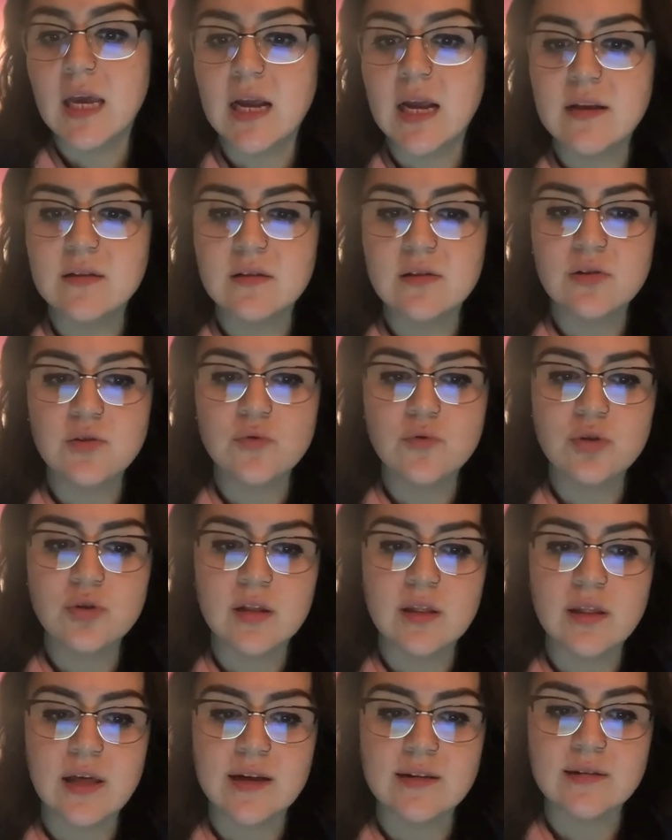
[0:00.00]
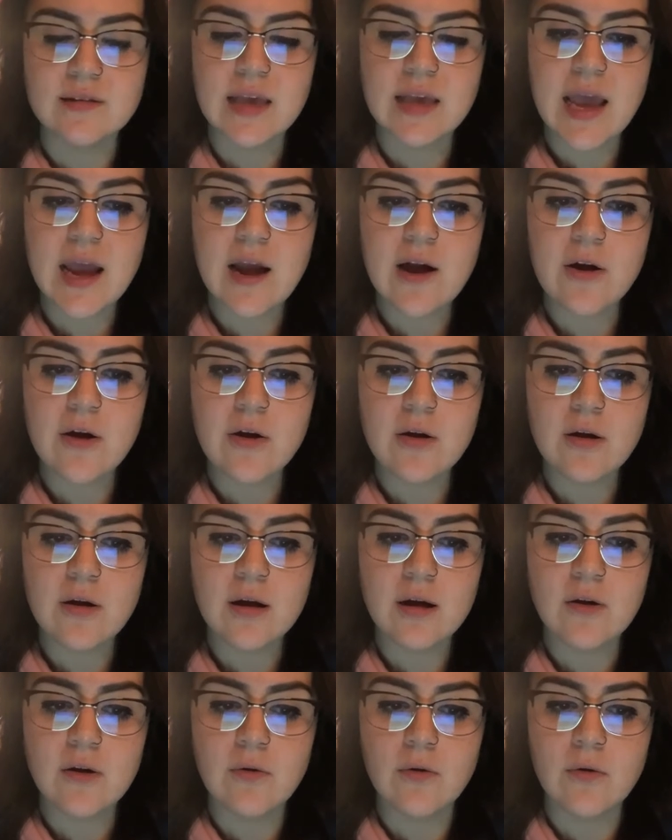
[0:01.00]
institutionalized care
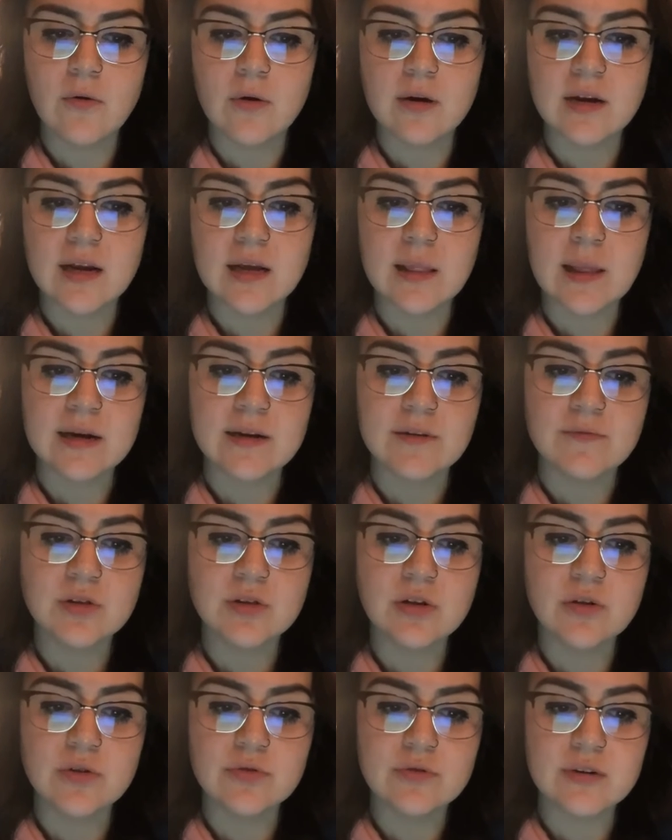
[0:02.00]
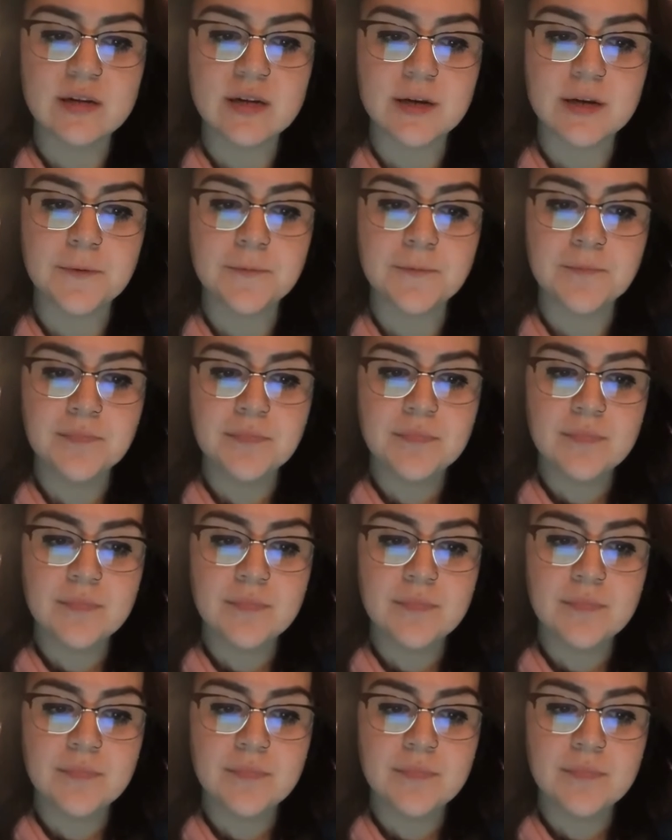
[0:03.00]
or neglect of children,